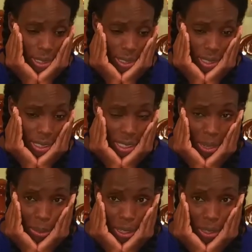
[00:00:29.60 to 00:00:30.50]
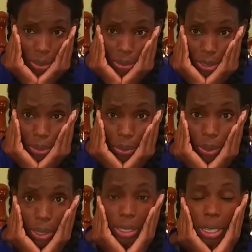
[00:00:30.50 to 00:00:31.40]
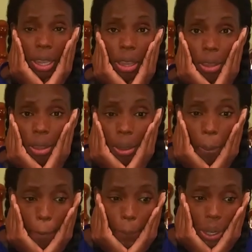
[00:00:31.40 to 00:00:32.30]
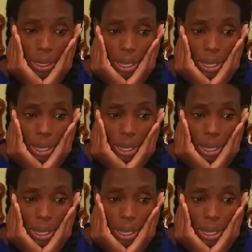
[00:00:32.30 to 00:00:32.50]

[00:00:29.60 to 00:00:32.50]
things happen all over the world. But